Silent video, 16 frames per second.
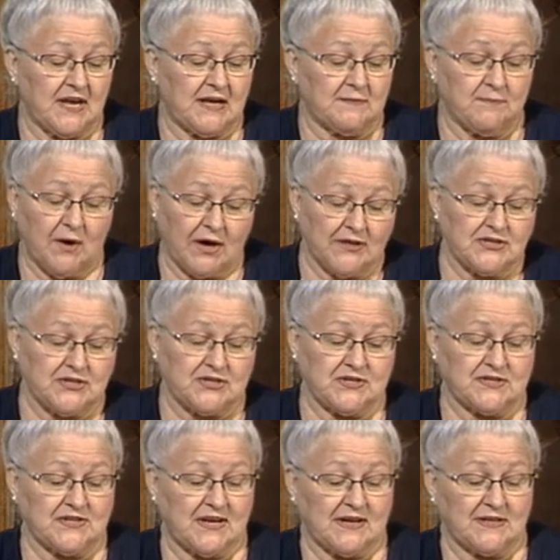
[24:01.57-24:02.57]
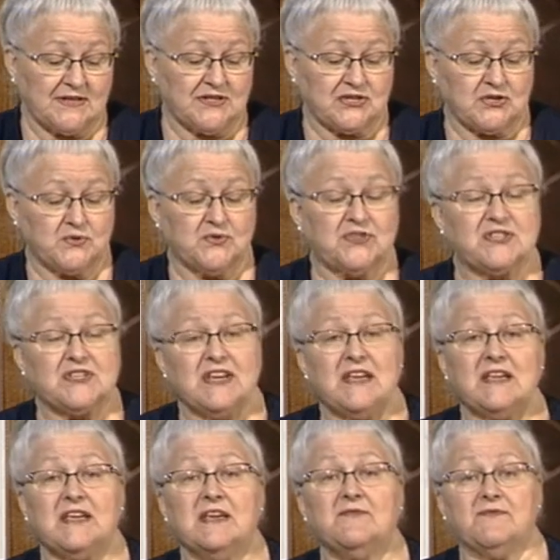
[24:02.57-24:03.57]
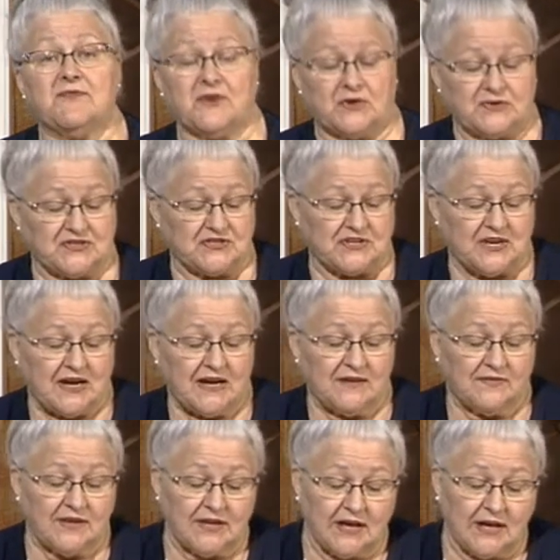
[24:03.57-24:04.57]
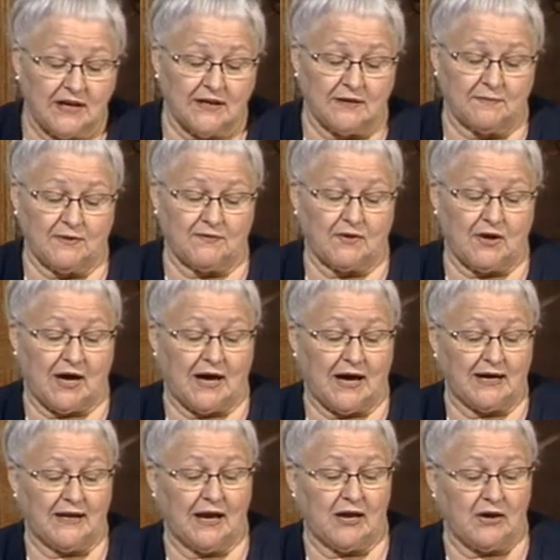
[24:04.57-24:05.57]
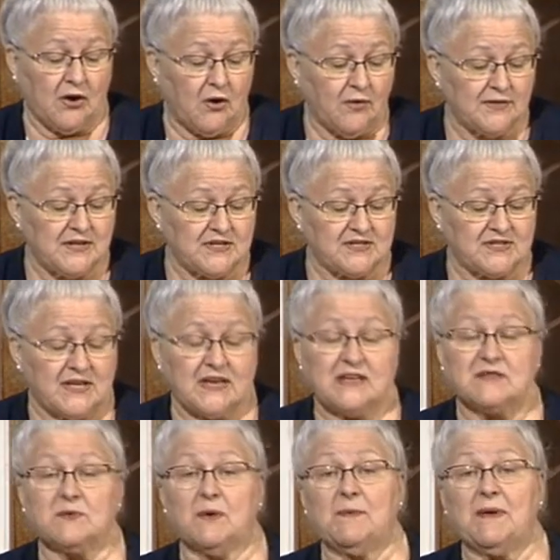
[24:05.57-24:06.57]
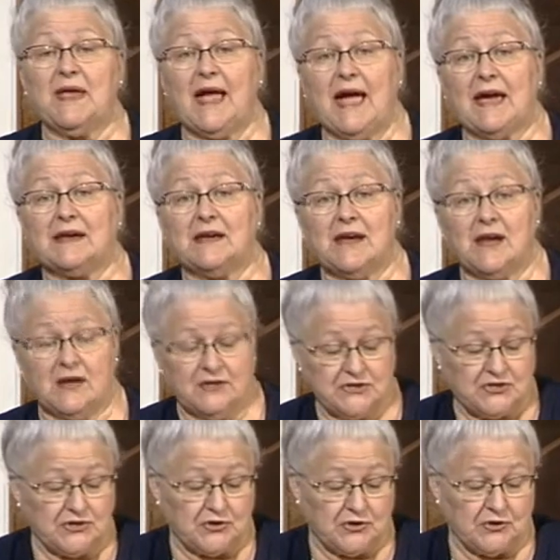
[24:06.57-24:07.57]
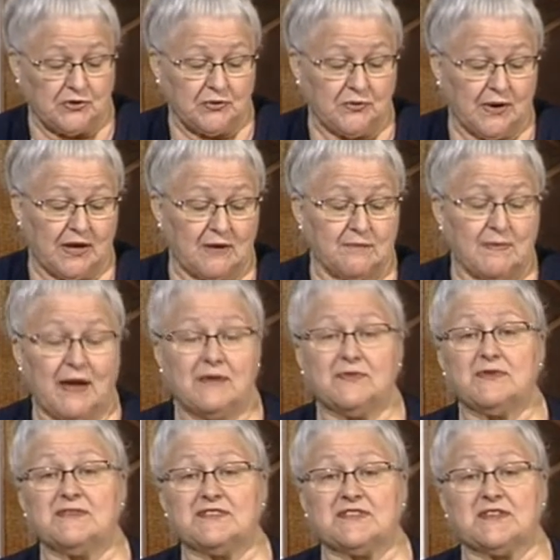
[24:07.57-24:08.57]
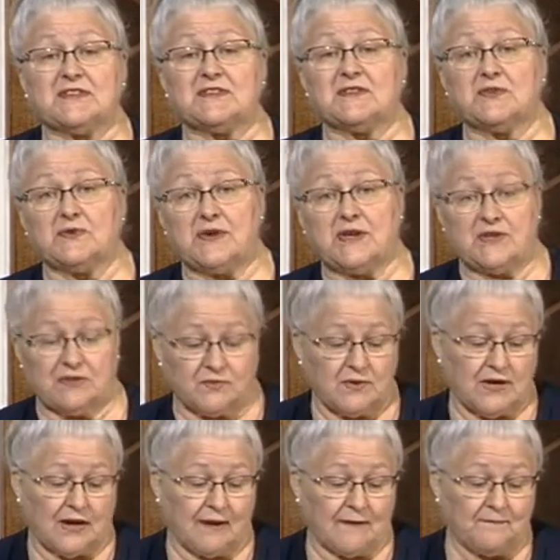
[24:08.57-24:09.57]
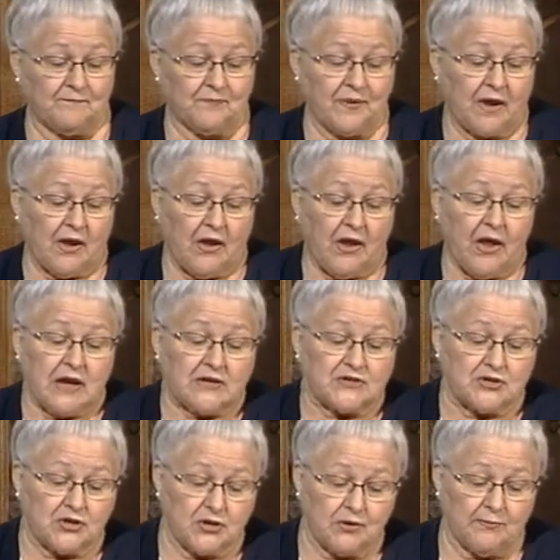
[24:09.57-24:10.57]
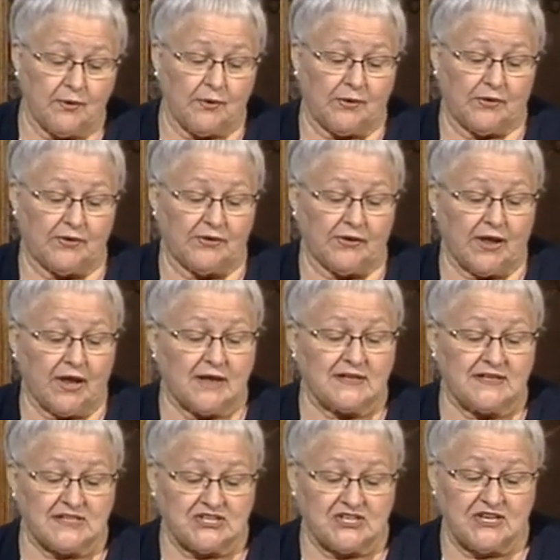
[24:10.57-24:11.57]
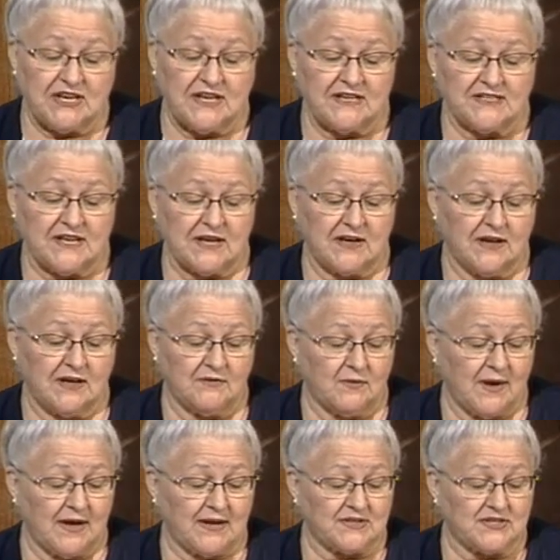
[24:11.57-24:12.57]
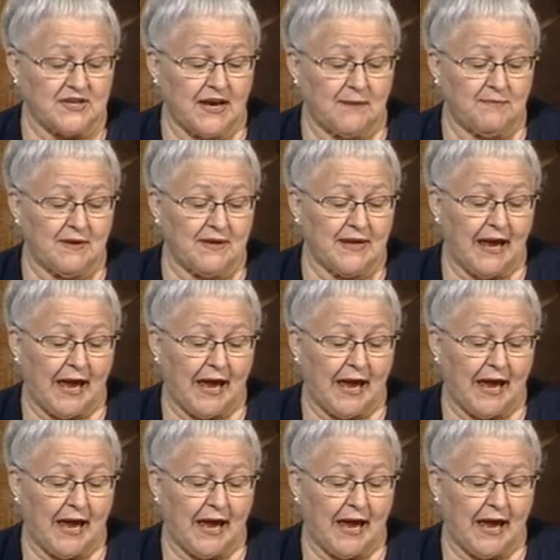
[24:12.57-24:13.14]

admonishes us to seek ye first the kingdom of God, and all these things will be added unto you in Matthew 6 33. Turmoil, disease, and unrest have been